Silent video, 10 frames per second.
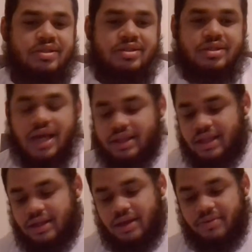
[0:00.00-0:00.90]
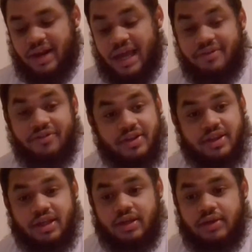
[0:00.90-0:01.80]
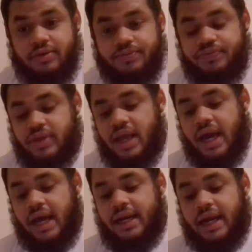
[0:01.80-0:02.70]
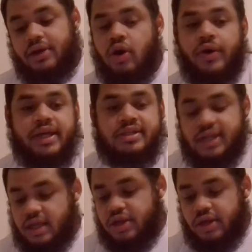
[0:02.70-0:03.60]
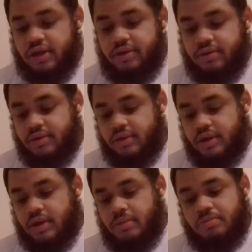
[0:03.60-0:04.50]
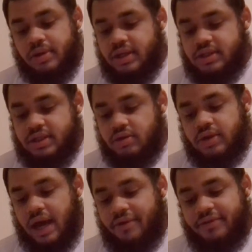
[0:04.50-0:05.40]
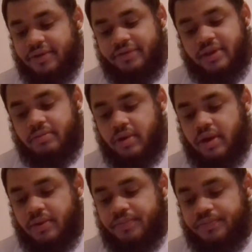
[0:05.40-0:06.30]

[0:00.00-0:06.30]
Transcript: is I think number like 50. And I know he's injured, but he's still not 50, bro.